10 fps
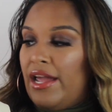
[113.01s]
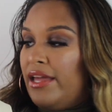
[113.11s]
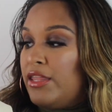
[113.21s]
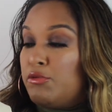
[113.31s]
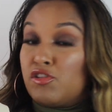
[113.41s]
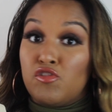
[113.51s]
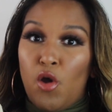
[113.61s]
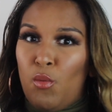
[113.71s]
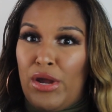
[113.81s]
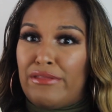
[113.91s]
and there was
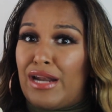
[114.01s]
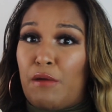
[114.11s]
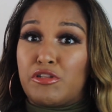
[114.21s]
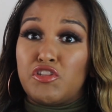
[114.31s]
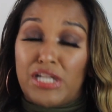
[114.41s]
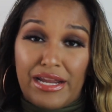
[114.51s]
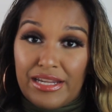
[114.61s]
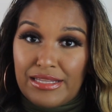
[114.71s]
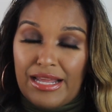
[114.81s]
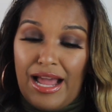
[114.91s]
no way that I was
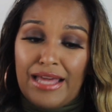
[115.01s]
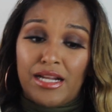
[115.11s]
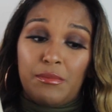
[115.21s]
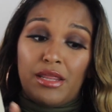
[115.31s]
checking that item.